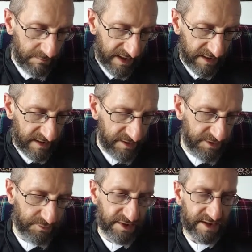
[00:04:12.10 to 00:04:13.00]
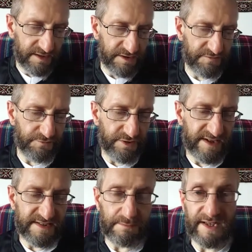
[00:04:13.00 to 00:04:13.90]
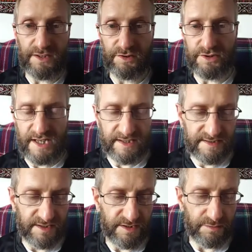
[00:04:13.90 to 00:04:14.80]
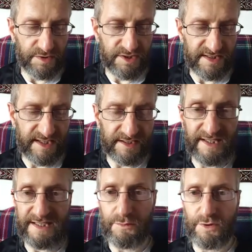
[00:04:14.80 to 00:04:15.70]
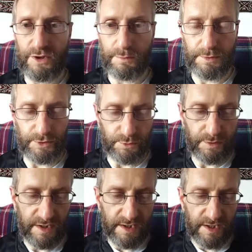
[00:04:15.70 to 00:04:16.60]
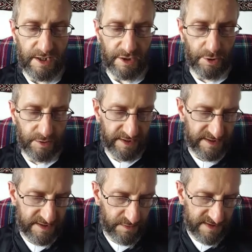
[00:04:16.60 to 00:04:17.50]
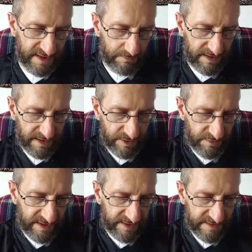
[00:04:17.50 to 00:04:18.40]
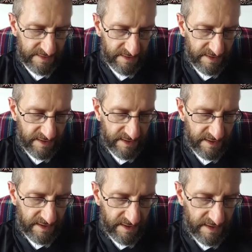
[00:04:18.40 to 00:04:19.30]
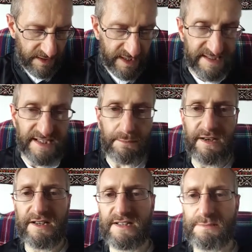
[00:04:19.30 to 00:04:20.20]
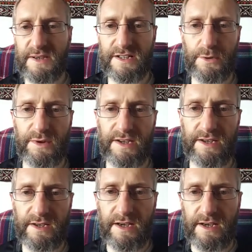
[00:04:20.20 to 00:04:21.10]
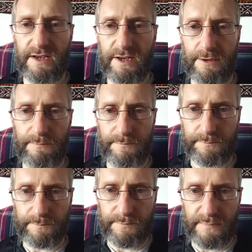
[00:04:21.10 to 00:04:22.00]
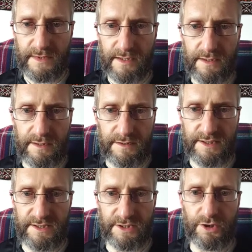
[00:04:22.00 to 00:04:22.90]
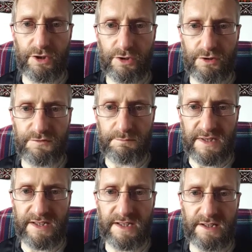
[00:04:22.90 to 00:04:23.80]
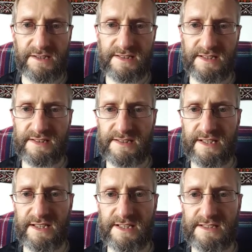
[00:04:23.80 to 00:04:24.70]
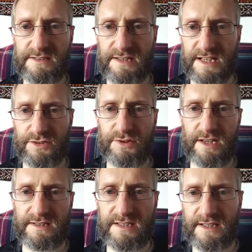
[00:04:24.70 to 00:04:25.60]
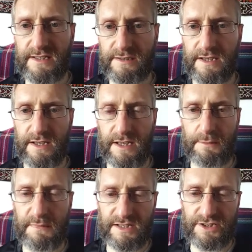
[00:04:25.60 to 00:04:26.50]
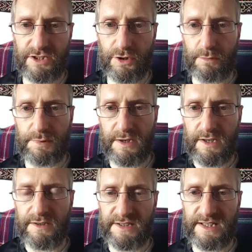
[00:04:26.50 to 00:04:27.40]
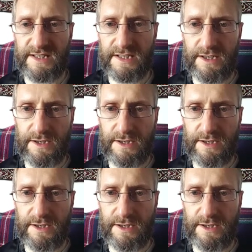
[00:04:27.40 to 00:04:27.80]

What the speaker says: Highlight 3, the phrase "Michael Jackson," which is highlighted in royal blue, correlates to exact marker 8. Exact markers, by the way, the core of my analysis is extracting, matching up the